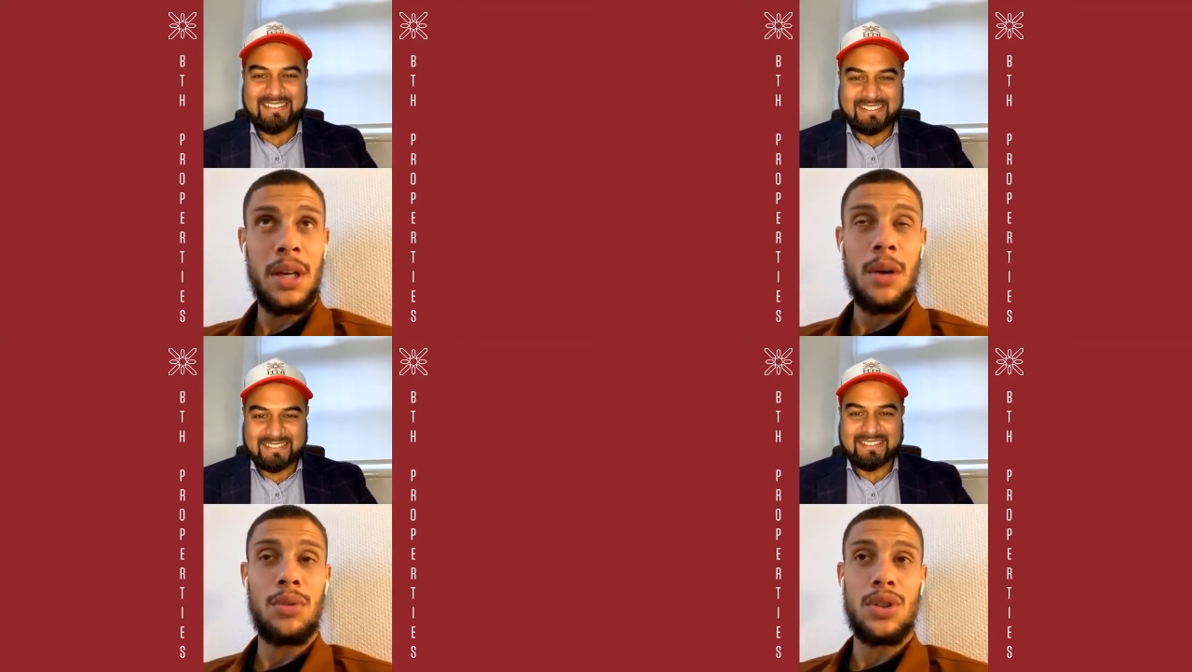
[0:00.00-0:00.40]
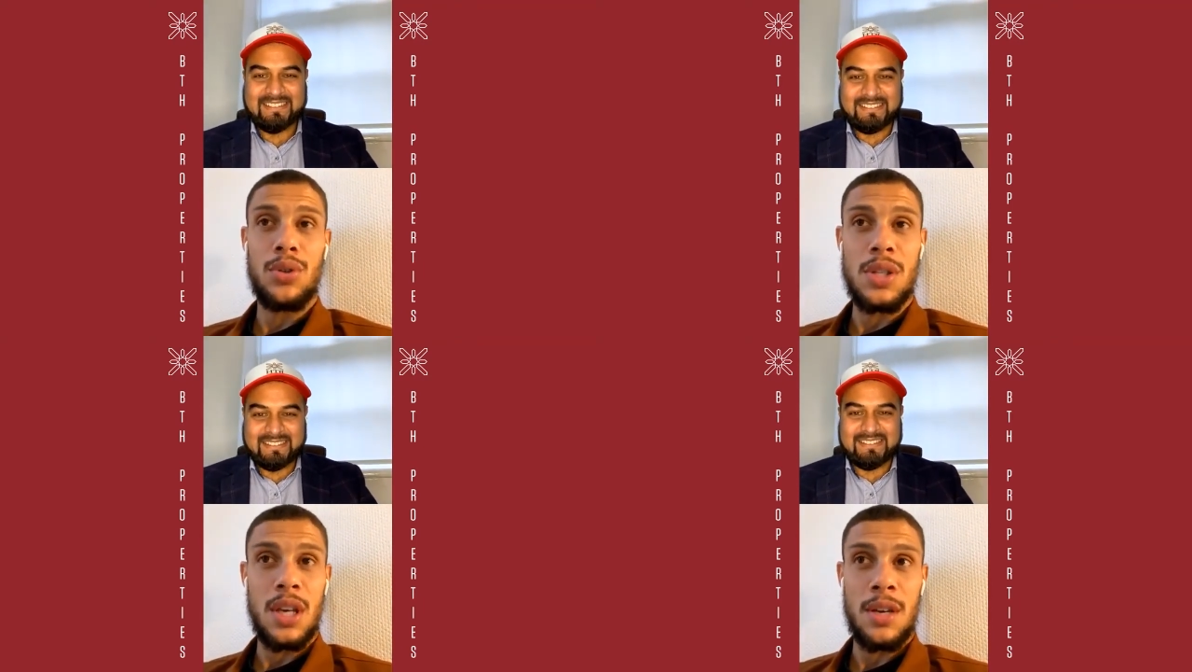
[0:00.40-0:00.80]
Speaker 1: I would
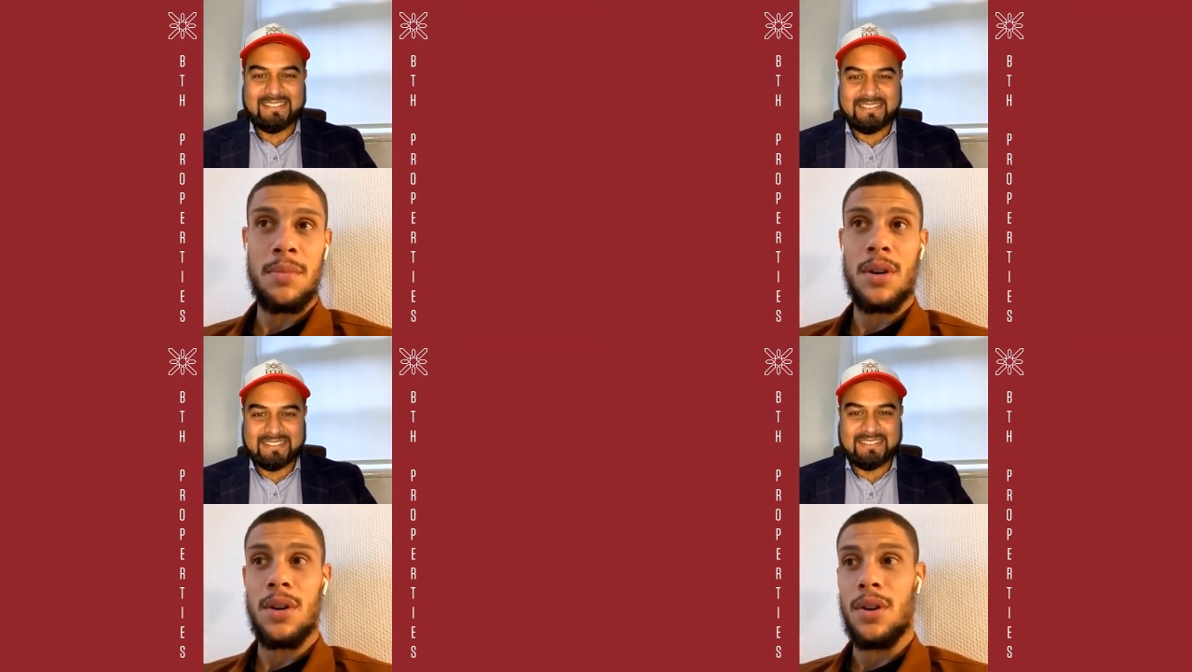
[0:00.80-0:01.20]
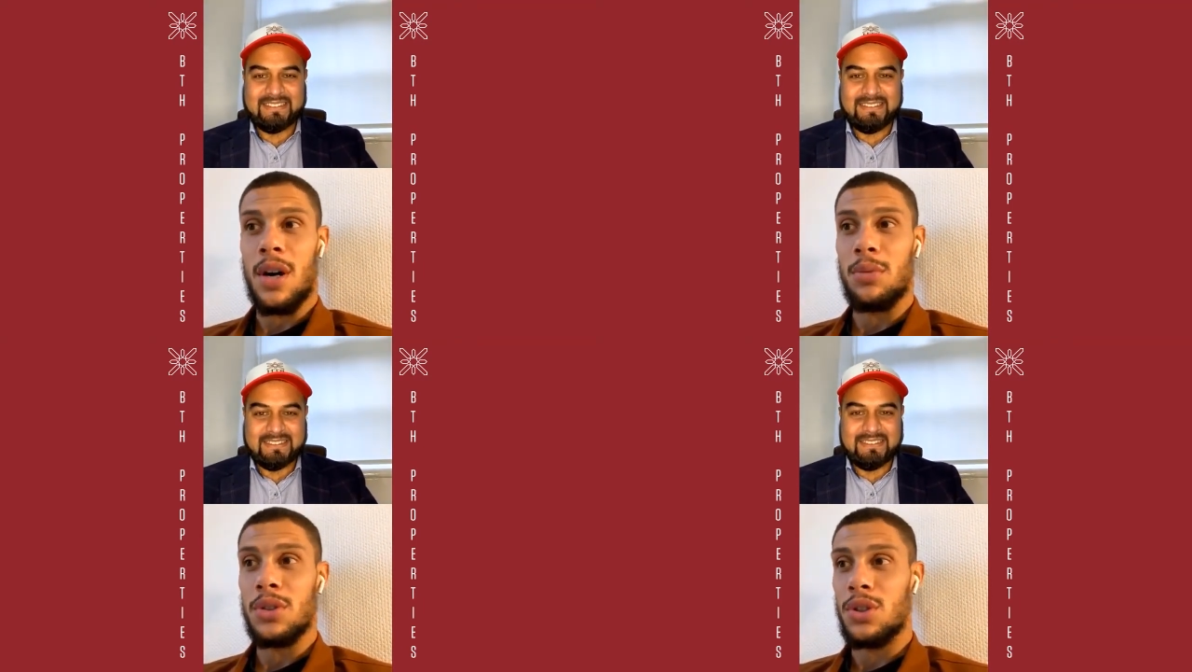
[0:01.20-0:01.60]
choose him or I
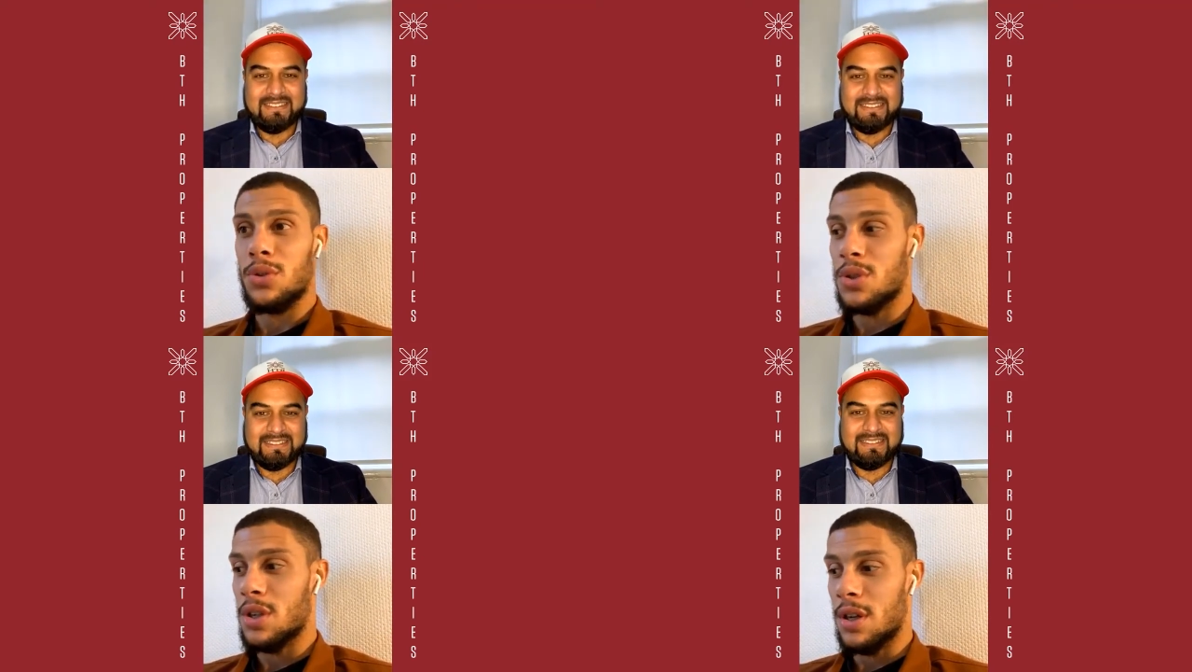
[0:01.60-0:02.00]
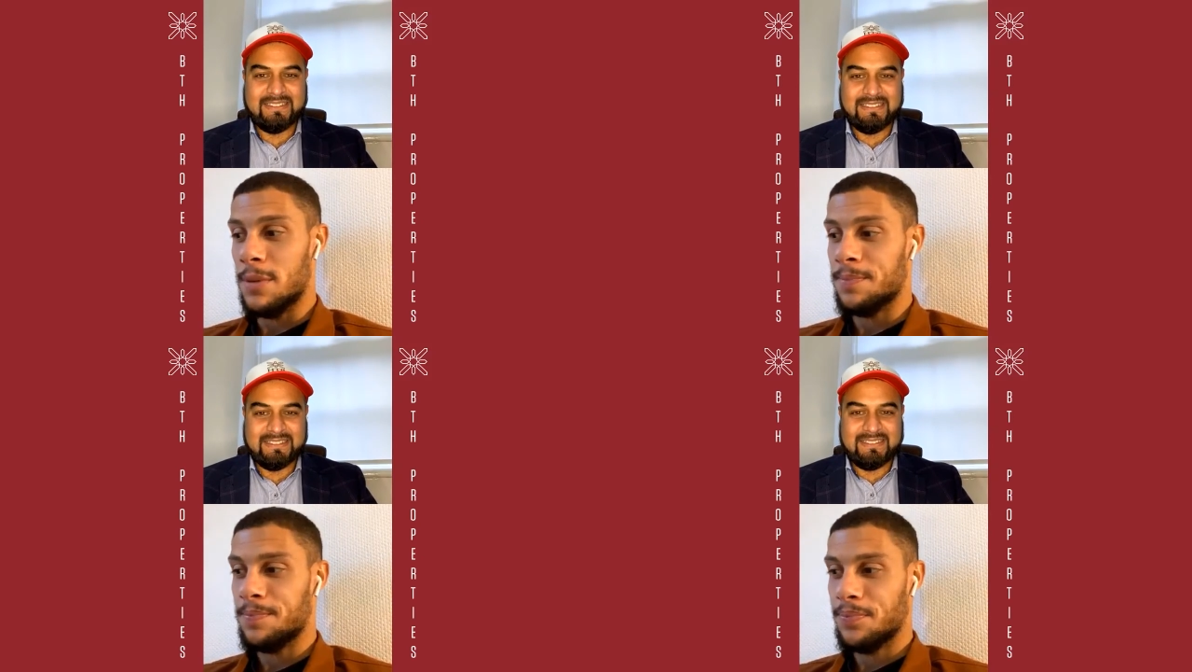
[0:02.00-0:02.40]
would choose a
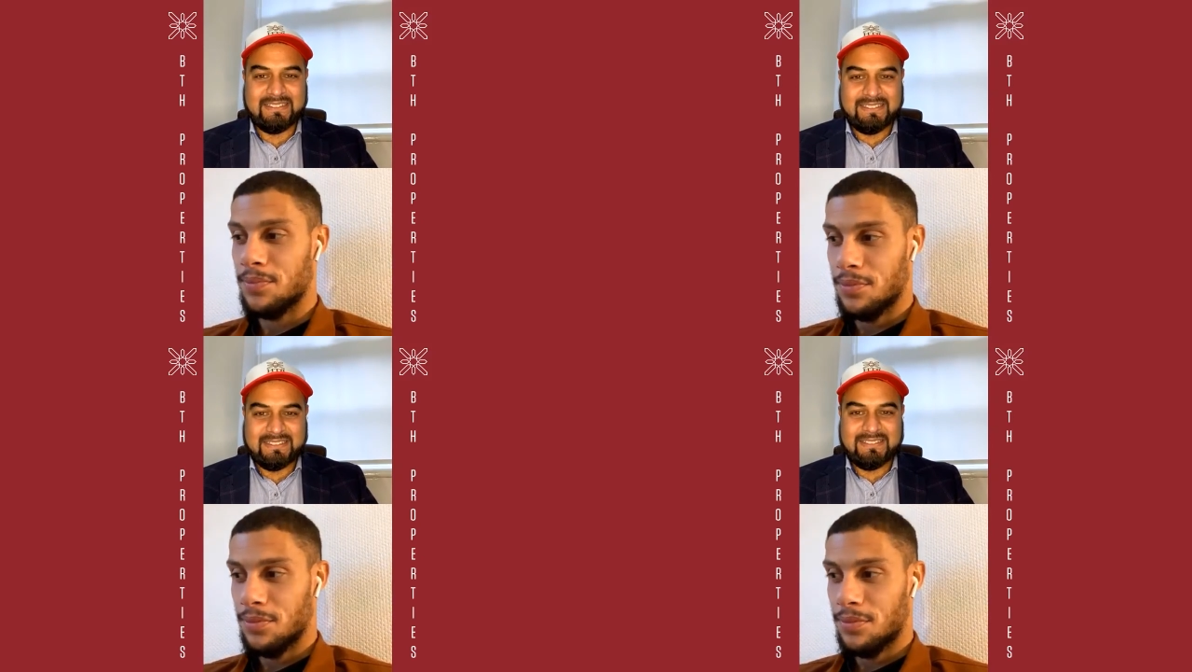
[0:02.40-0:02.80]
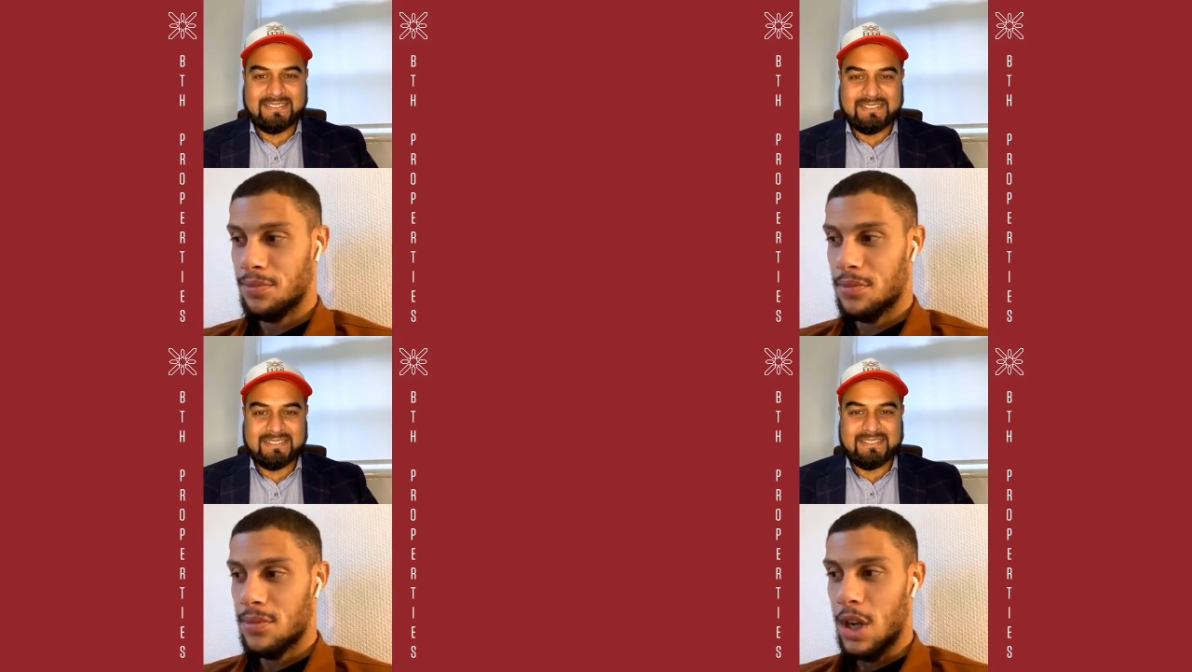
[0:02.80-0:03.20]
um,
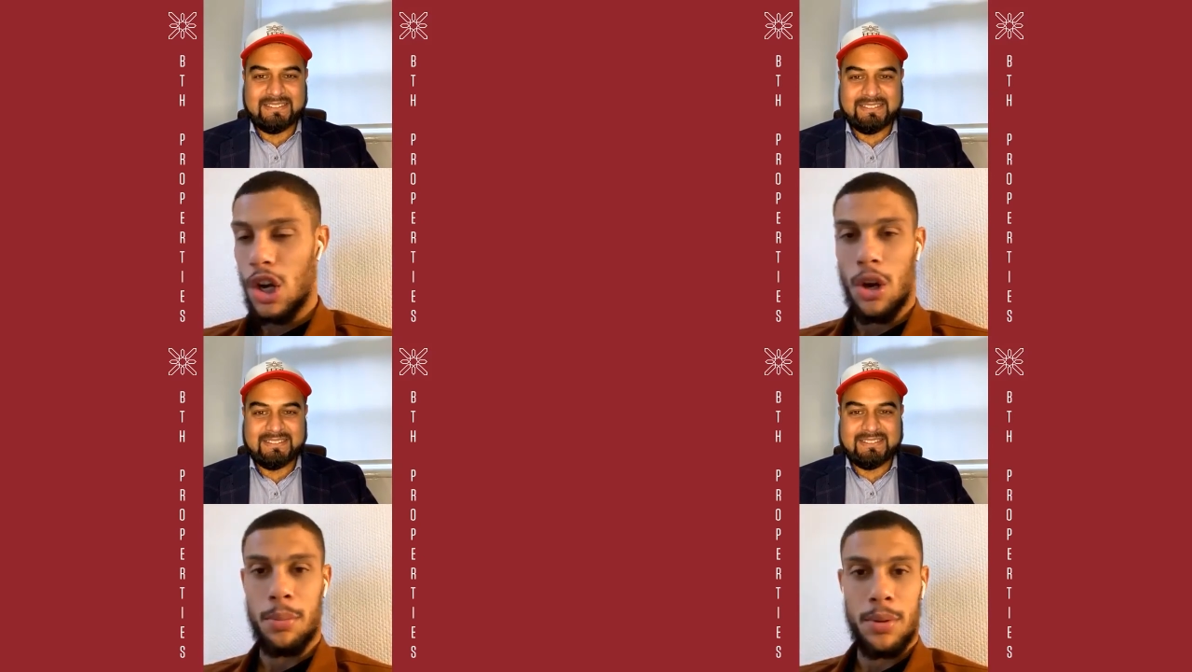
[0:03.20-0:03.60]
Klopp.